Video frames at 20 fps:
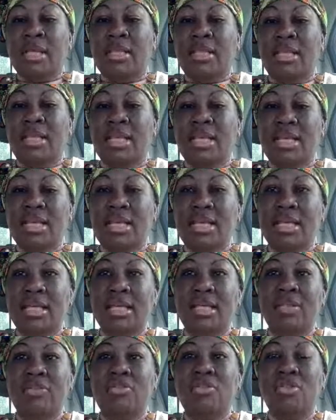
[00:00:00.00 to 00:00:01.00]

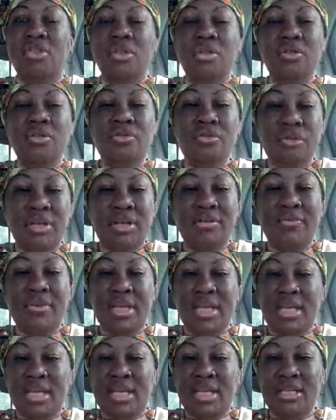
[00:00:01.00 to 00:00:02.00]
the children of
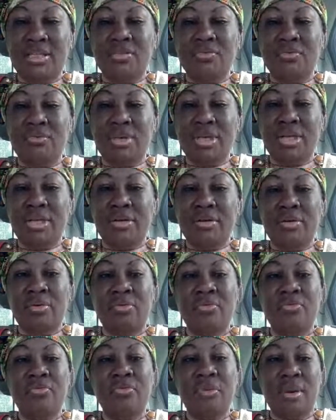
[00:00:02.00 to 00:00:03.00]

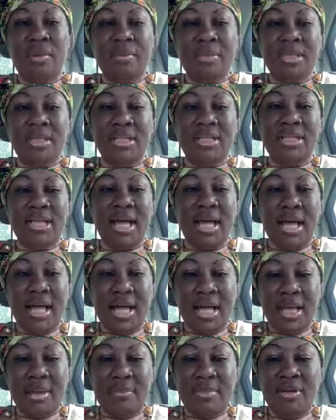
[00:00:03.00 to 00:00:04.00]
Israel from the
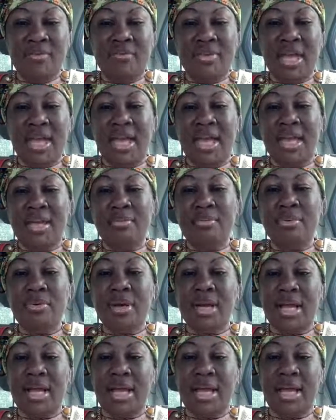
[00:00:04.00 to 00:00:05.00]
time of
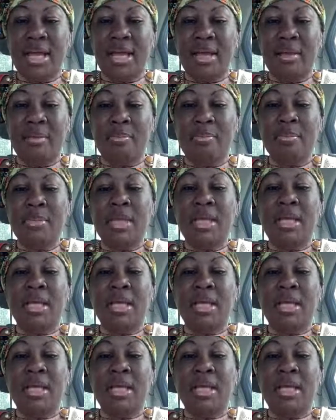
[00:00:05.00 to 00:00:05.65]
Abraham.